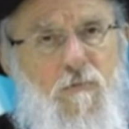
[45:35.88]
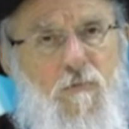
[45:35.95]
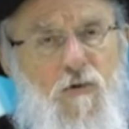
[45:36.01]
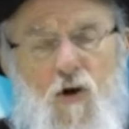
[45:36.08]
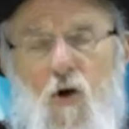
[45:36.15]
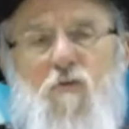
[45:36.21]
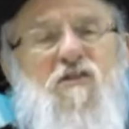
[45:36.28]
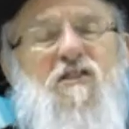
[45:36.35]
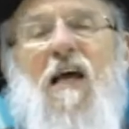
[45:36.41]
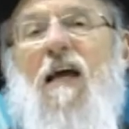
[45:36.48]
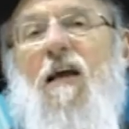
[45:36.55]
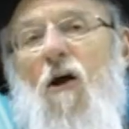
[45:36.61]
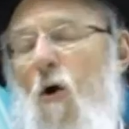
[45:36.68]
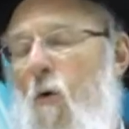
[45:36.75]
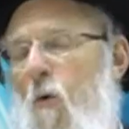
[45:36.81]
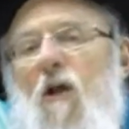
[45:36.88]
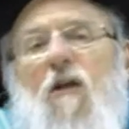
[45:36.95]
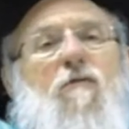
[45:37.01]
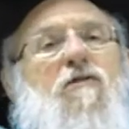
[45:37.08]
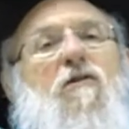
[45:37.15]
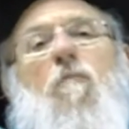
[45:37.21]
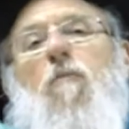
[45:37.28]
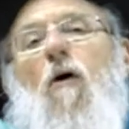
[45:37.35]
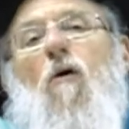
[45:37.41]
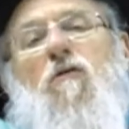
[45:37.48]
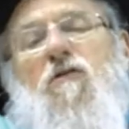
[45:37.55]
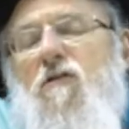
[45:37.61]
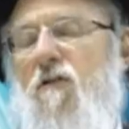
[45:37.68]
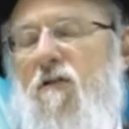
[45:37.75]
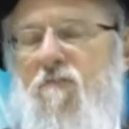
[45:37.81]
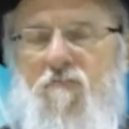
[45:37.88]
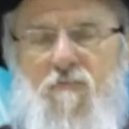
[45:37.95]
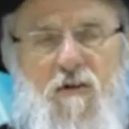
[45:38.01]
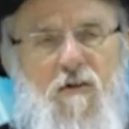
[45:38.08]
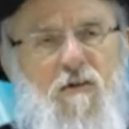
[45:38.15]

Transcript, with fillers: We don't say, well, it was composed in